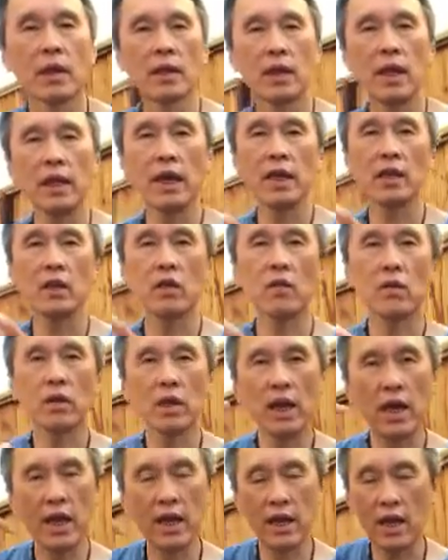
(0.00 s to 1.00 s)
then I know
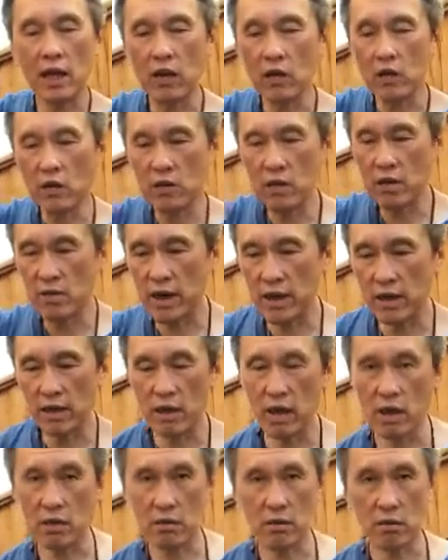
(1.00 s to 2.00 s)
that I can go direct
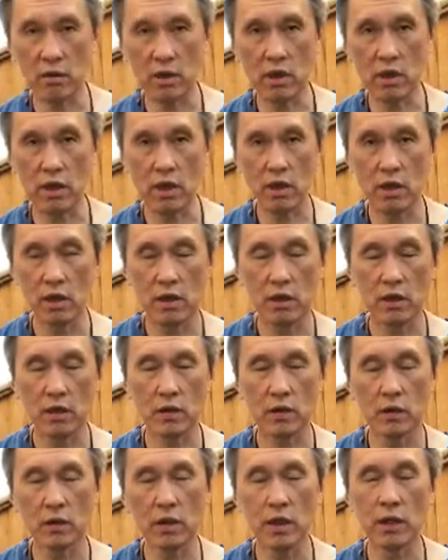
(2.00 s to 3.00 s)
down to the
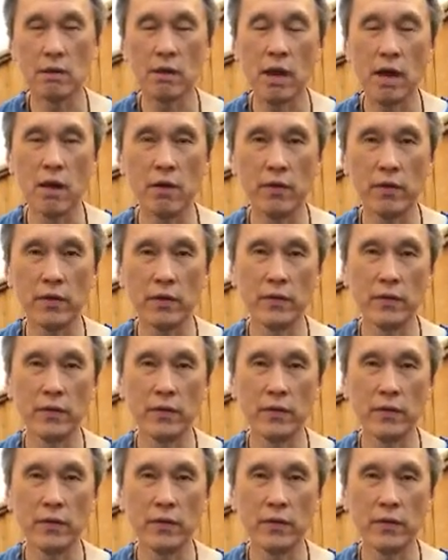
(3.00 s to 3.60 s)
to the ground.